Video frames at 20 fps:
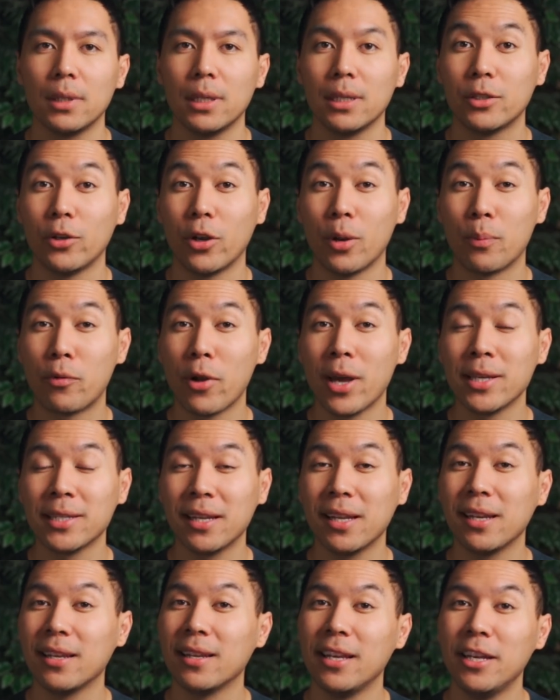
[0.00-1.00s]
So the
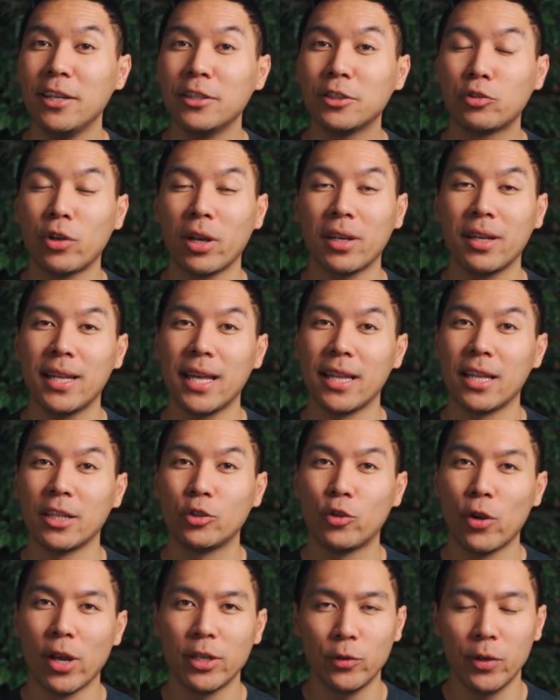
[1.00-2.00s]
president, he instructed that the
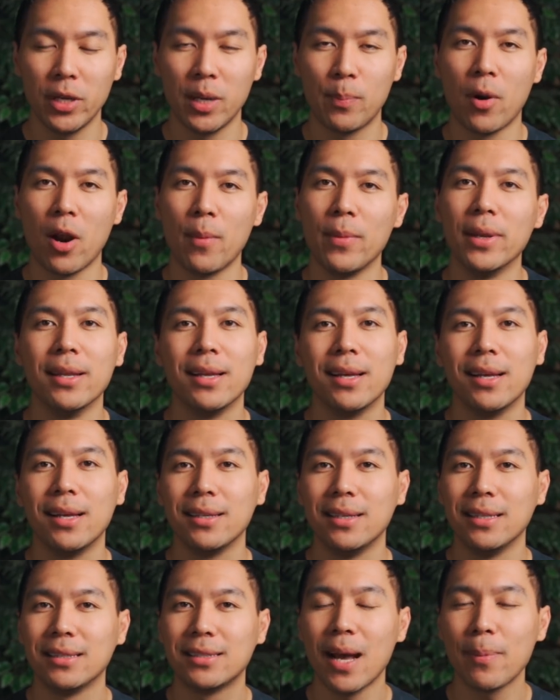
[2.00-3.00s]
Treasury Department
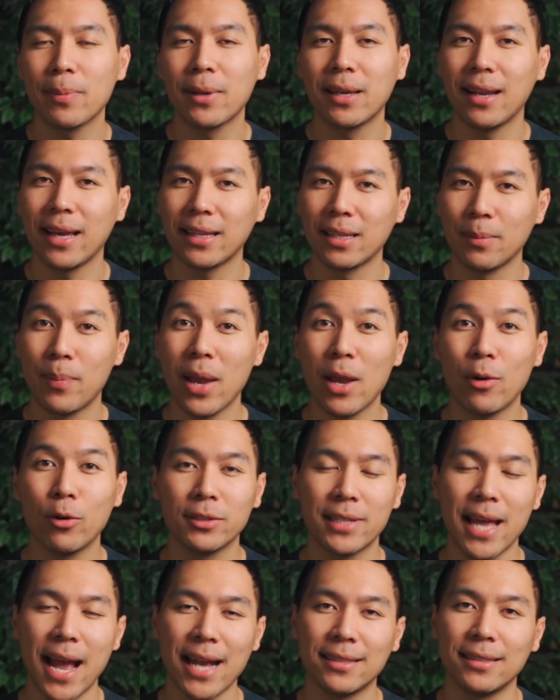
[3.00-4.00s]
to stop collecting payroll
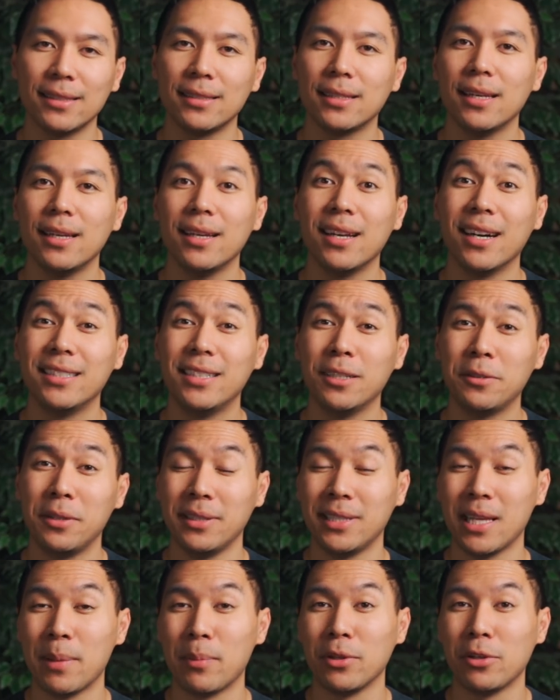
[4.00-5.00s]
taxes until
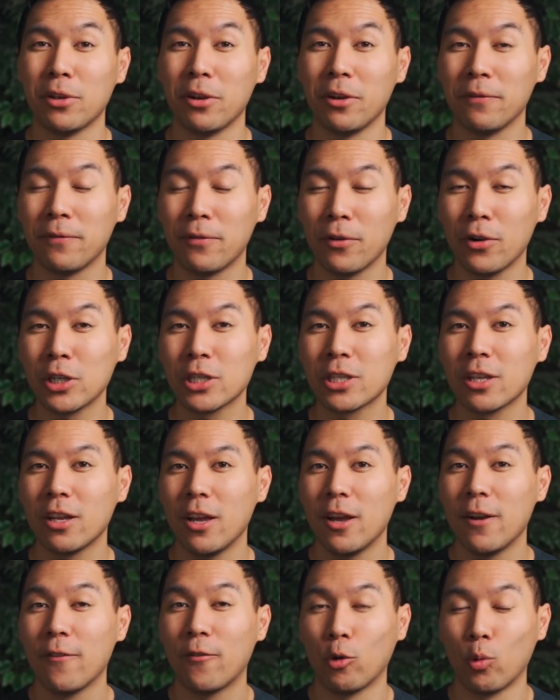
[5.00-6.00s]
December 31st
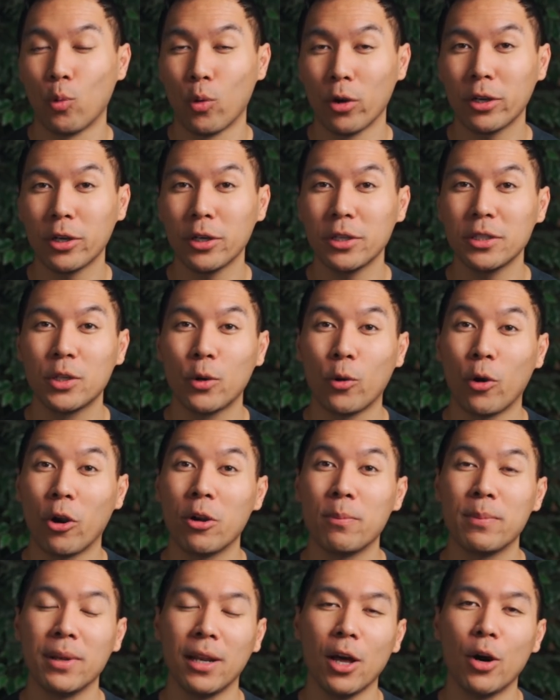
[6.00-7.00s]
for workers who
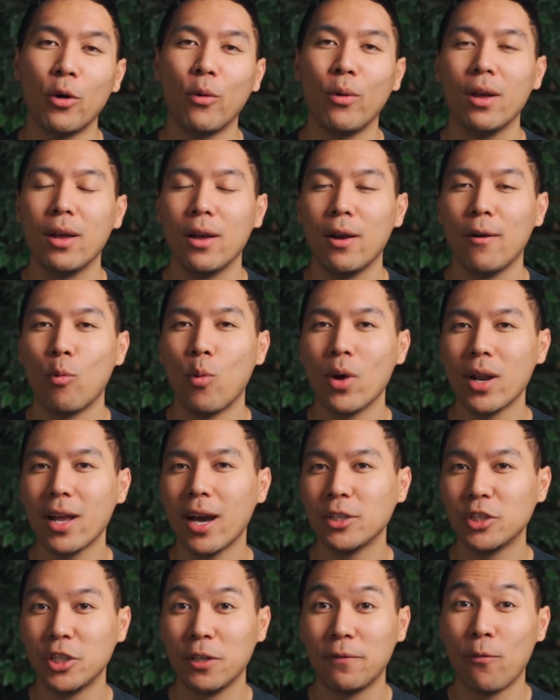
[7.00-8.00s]
earn below
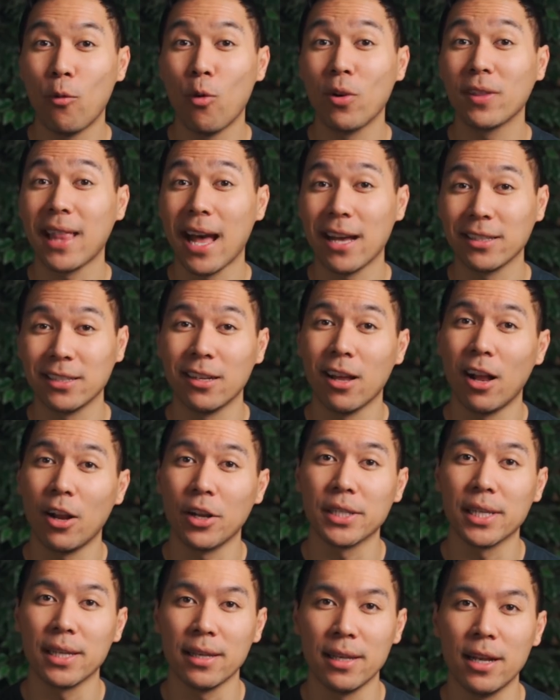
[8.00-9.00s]

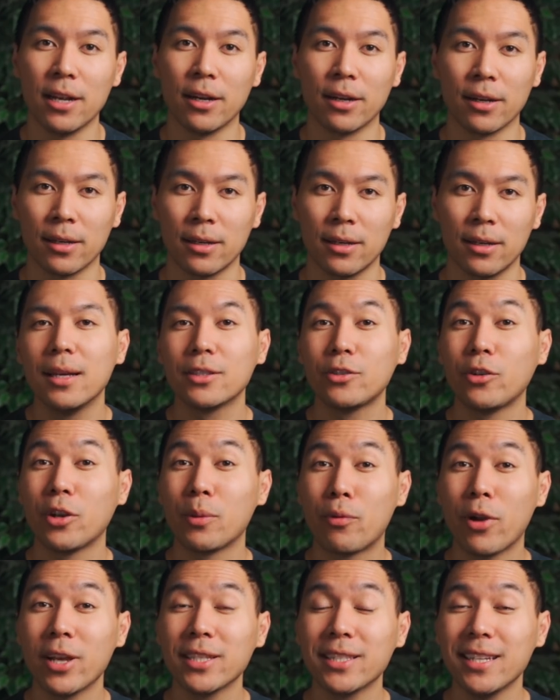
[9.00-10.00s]
$104,000 a year. So the
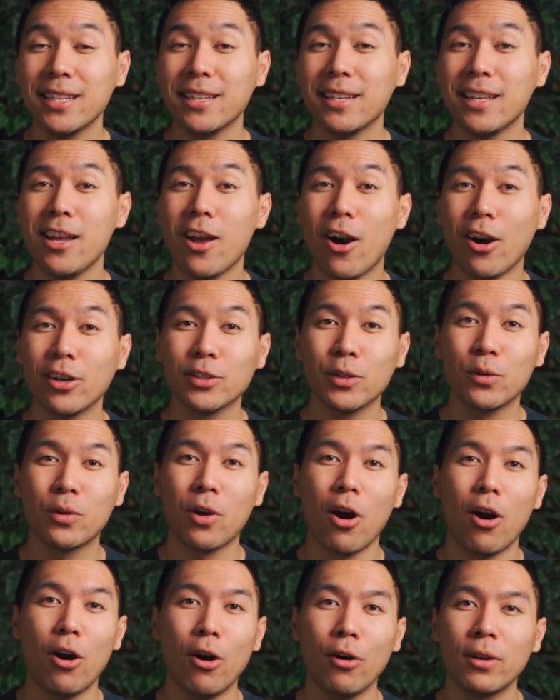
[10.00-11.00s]
president, he also
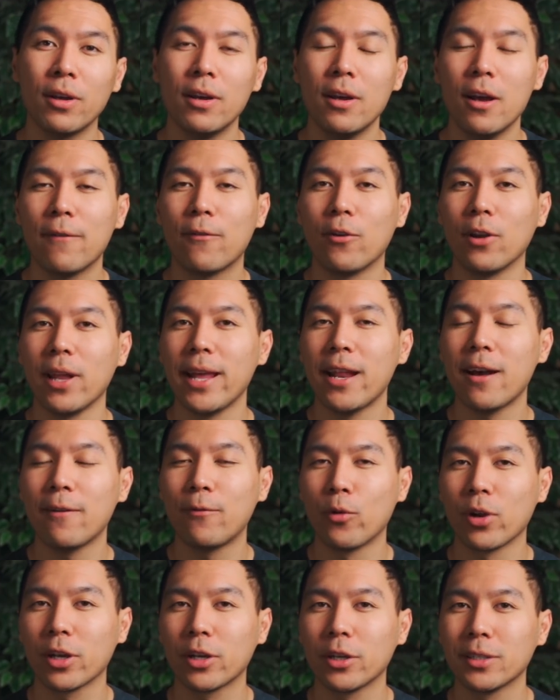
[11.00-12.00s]
called for laid off
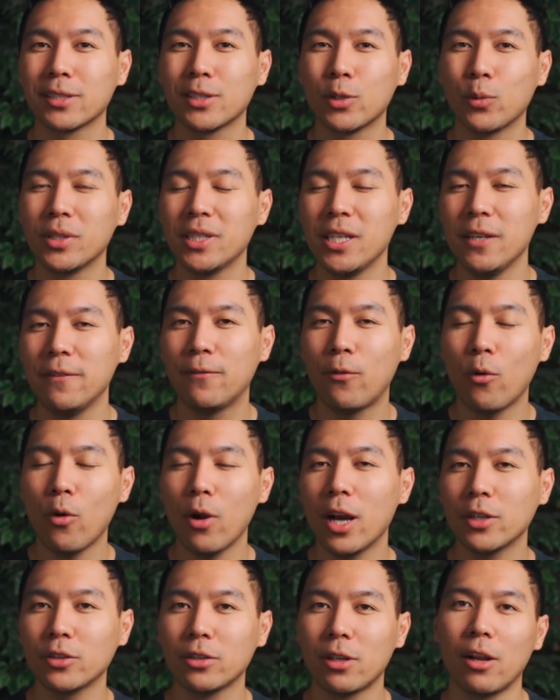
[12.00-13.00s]
workers to receive
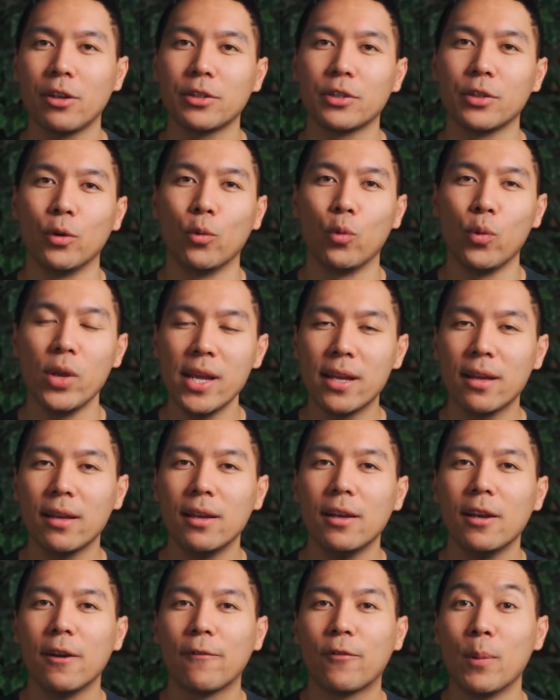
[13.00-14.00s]
$400 a week
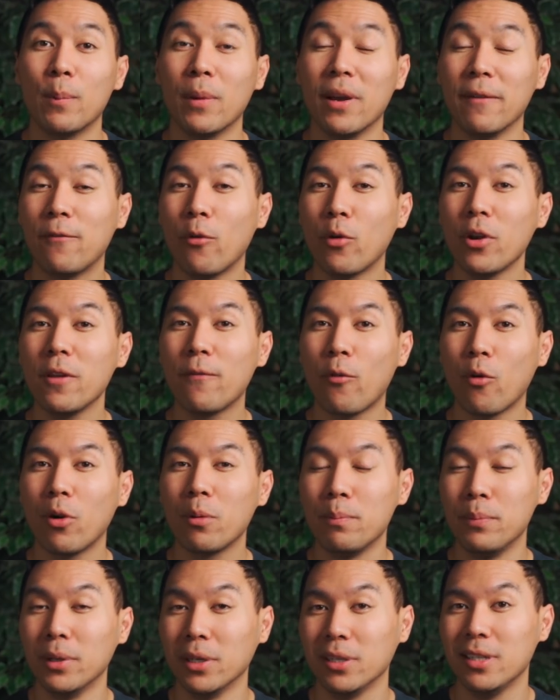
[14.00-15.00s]
from a
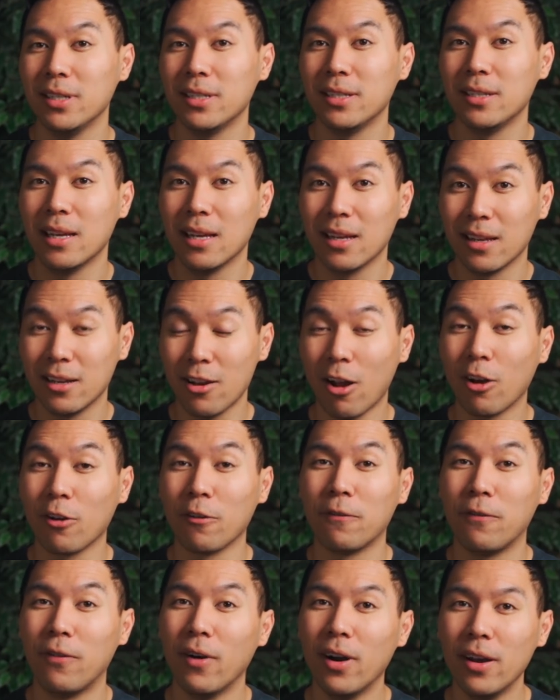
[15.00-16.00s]
$44 billion
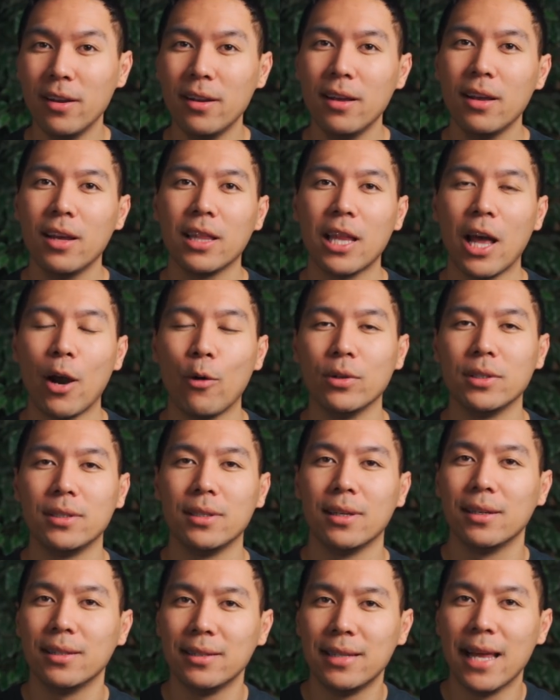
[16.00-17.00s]
fund that was
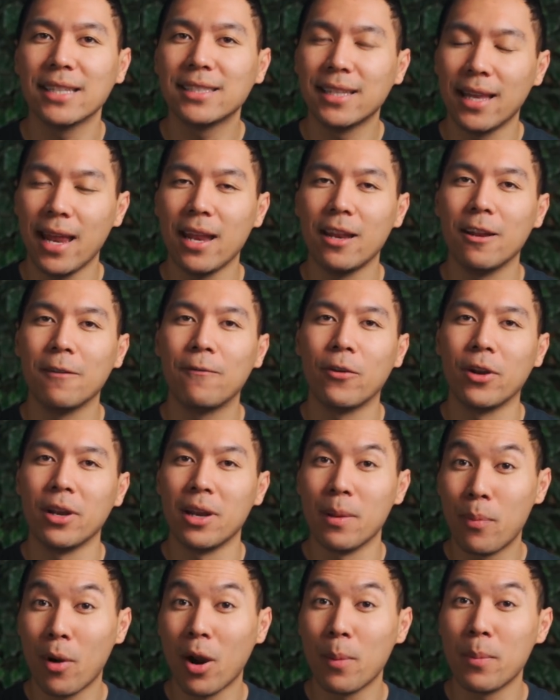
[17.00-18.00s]
designated for the
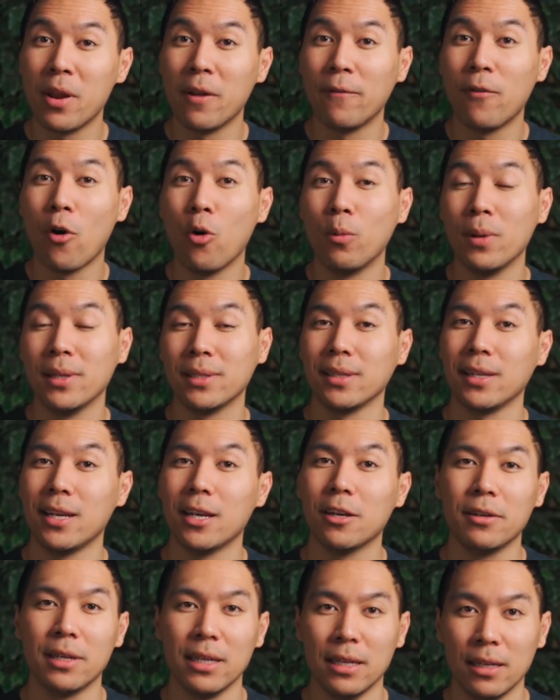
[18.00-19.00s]
Department of Homeland
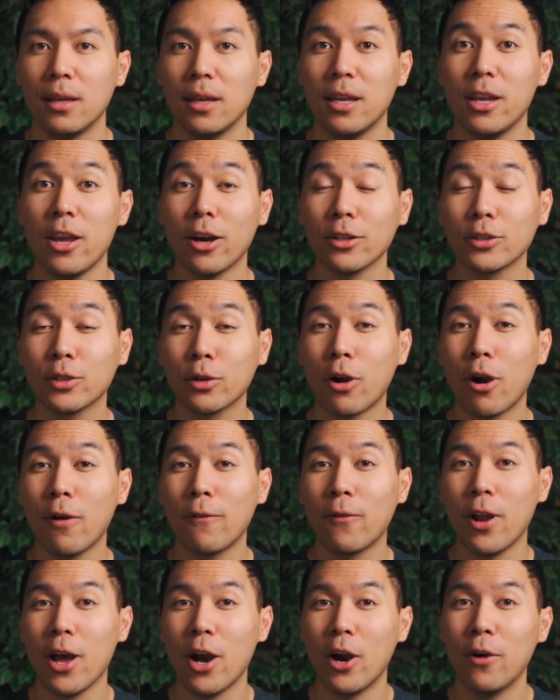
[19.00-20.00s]
Security. He also called
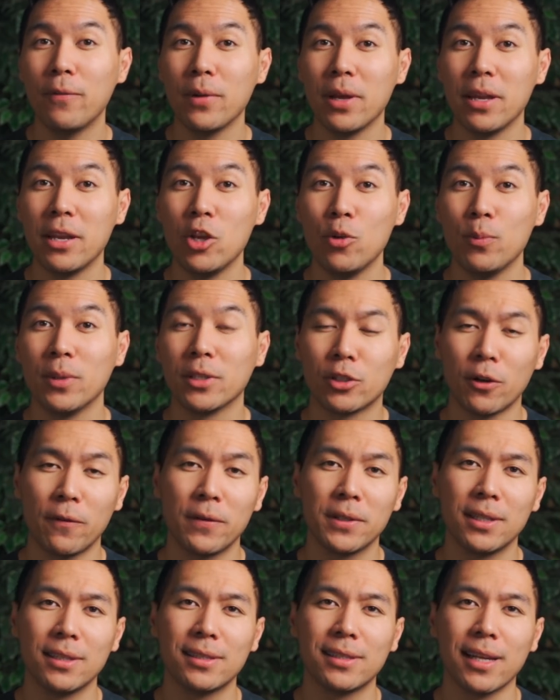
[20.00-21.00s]
for Health and Human
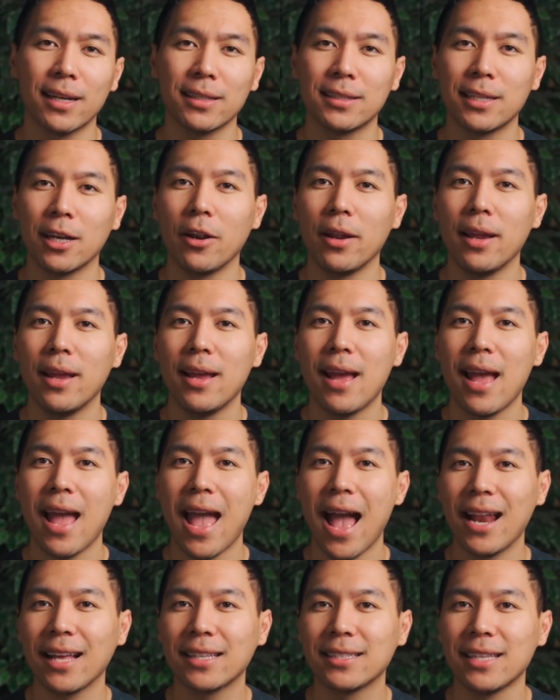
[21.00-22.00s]
Services Secretary
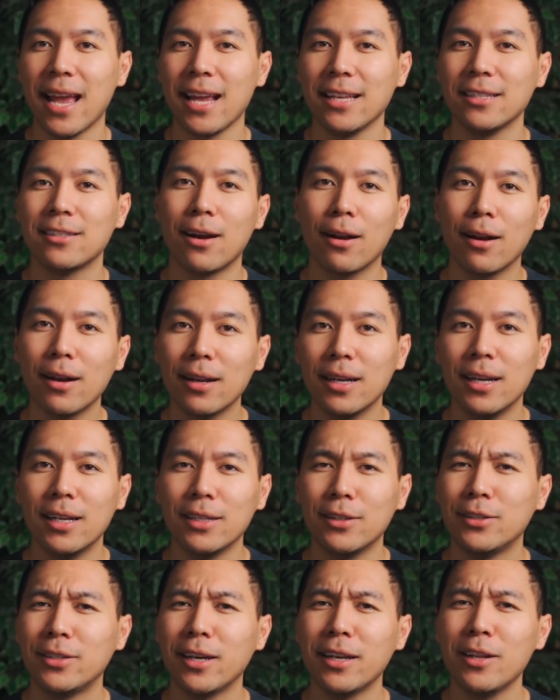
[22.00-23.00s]
Alex Azar
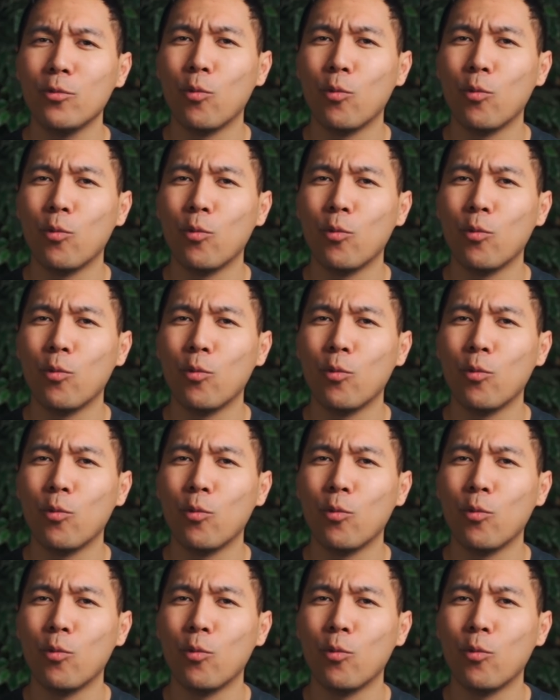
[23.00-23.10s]
to study